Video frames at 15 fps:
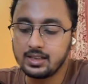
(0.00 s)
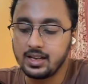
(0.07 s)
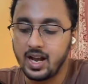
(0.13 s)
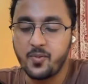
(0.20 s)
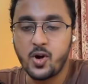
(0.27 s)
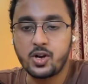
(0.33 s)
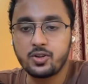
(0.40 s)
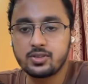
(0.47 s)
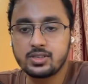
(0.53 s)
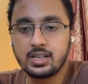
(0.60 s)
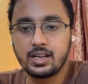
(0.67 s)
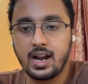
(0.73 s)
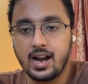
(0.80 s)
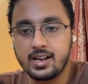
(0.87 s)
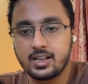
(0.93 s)
I'm not using
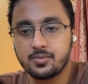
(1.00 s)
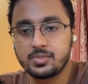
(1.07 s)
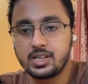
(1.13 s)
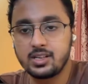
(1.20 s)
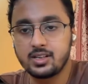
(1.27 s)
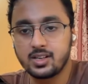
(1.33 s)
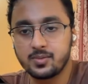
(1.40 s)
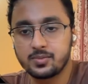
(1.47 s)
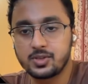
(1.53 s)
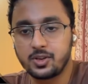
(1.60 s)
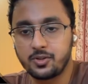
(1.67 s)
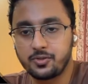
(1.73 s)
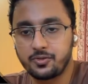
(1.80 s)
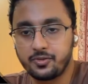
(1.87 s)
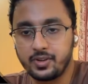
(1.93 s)
items in terms
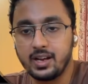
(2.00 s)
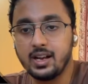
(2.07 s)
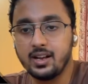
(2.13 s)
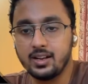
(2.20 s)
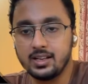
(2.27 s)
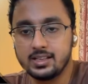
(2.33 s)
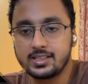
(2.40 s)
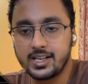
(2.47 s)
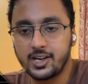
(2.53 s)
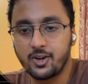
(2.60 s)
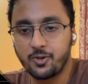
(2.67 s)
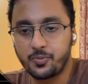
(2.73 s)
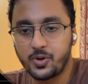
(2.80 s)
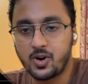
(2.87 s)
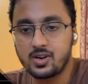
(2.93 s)
of instead
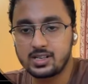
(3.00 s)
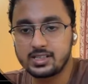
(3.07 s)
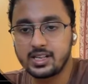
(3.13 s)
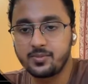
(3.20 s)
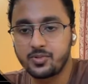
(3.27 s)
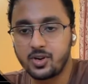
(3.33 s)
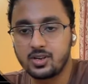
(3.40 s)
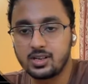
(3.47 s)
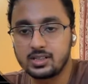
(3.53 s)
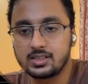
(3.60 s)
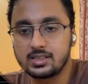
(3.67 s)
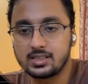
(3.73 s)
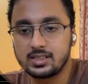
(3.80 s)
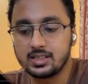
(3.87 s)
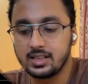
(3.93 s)
of products and
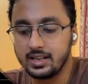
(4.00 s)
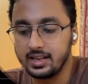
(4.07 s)
products